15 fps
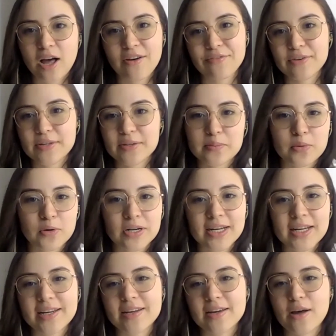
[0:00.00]
Coffee in the
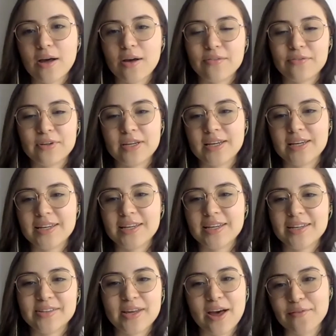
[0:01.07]
morning, coffee
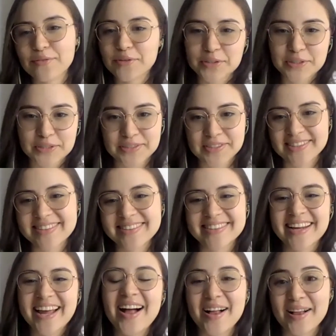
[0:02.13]
in the afternoon.
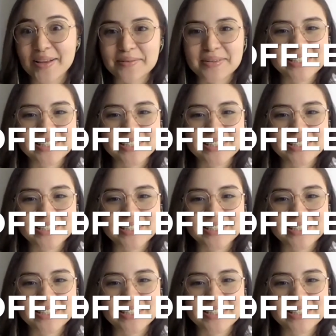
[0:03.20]
Always